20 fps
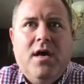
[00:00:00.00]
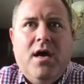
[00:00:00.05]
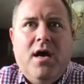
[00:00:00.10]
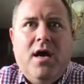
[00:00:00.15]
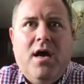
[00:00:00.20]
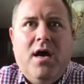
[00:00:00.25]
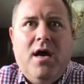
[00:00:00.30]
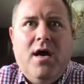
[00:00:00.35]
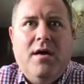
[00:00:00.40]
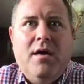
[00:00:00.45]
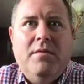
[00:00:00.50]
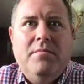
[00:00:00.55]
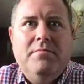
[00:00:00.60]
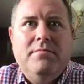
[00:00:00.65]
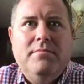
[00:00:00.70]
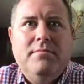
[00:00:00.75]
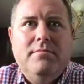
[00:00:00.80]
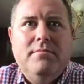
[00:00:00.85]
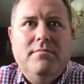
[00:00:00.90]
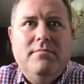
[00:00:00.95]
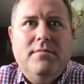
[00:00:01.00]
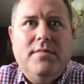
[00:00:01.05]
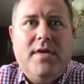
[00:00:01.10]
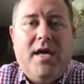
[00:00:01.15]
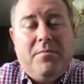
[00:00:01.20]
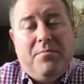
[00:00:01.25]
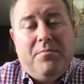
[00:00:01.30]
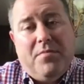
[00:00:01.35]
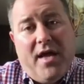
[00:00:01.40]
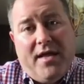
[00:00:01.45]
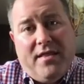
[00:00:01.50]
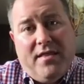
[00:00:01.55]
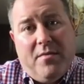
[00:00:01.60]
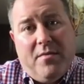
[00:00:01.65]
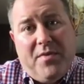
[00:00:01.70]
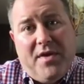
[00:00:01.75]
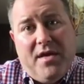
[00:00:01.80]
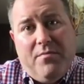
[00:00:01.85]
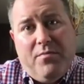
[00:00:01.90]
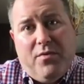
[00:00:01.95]
um, and the
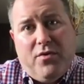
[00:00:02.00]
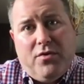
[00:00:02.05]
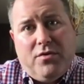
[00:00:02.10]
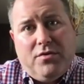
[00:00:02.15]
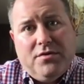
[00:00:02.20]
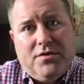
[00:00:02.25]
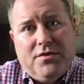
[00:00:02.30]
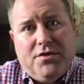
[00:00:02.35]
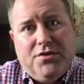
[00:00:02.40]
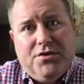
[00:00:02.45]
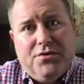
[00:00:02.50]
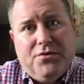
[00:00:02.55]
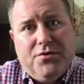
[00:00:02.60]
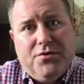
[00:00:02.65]
people to do